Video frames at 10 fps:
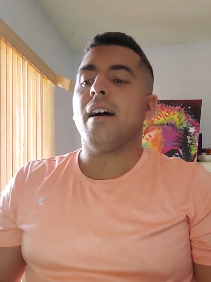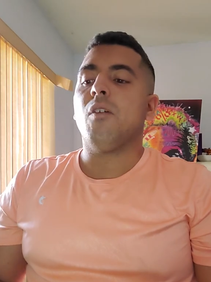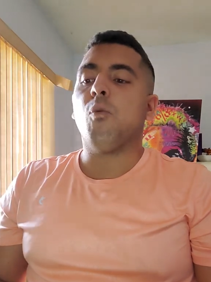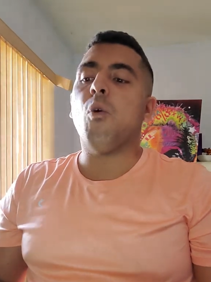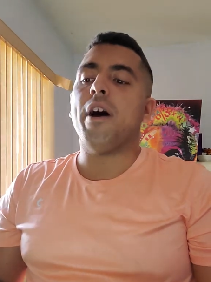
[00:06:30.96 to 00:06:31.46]

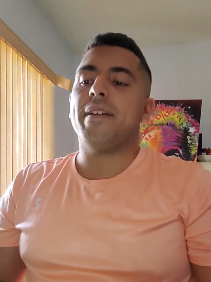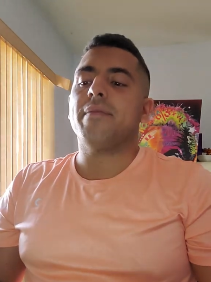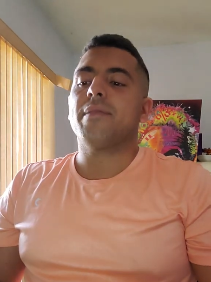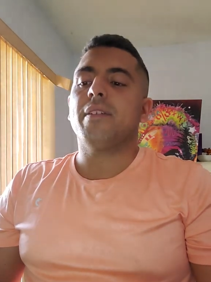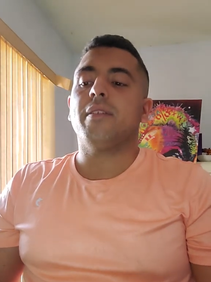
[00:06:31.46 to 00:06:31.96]
1,
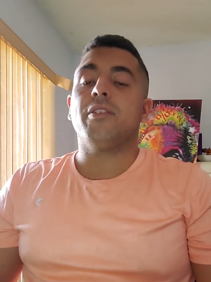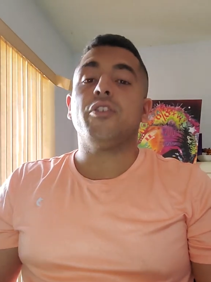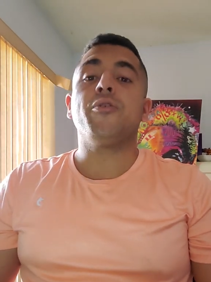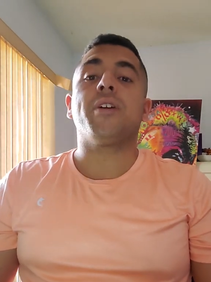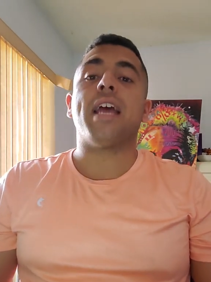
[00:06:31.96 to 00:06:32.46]

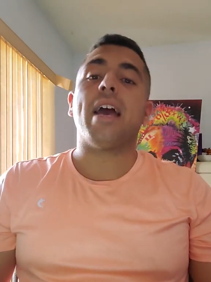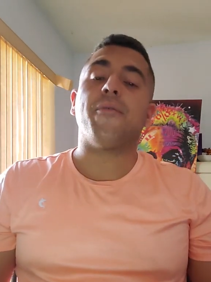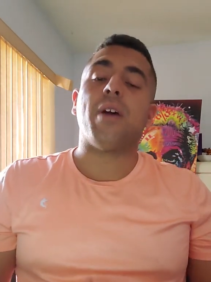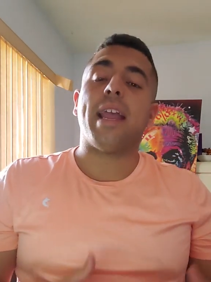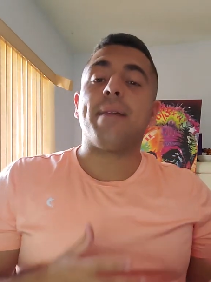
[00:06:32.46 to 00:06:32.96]
you can
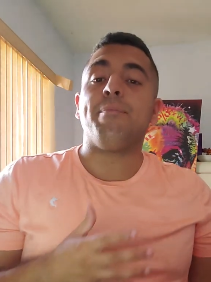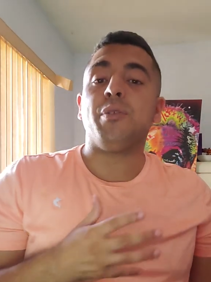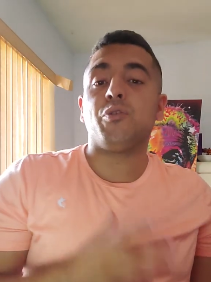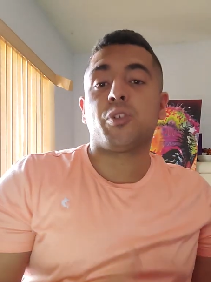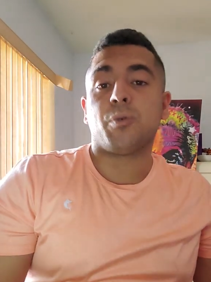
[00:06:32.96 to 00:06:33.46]
have a
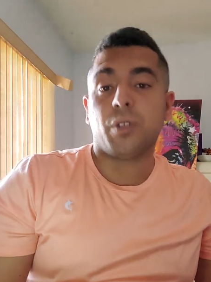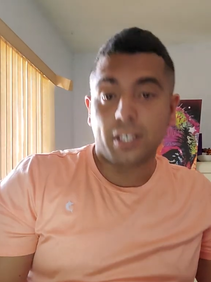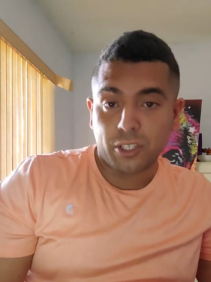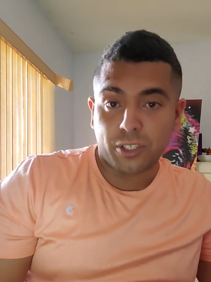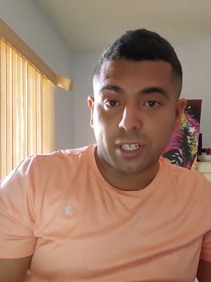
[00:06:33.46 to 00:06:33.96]

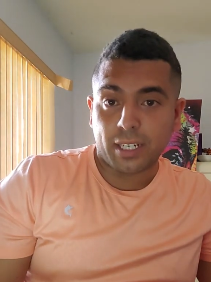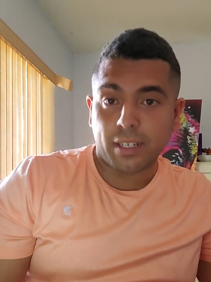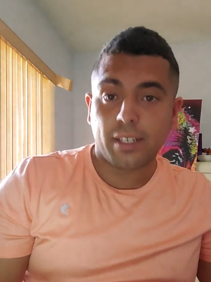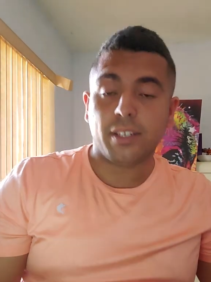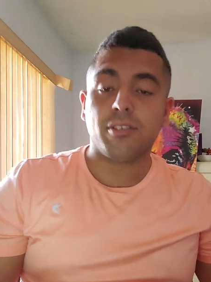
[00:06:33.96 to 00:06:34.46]
mutualistic